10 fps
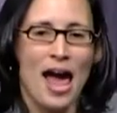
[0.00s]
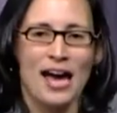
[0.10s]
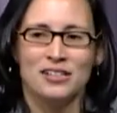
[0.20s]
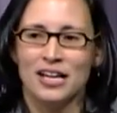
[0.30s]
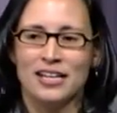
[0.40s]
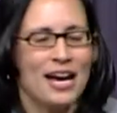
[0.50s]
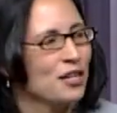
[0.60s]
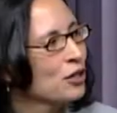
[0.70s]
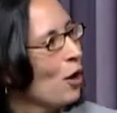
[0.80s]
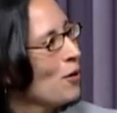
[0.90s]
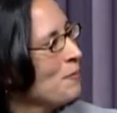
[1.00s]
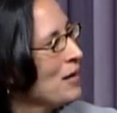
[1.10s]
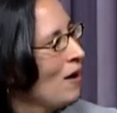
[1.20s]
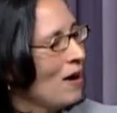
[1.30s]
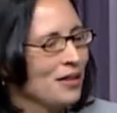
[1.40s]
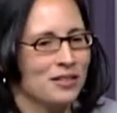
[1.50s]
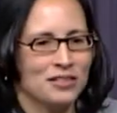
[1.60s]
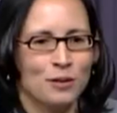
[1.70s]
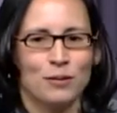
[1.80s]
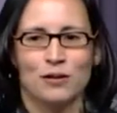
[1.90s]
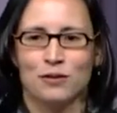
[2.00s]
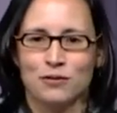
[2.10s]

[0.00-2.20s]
and again, going beyond the typical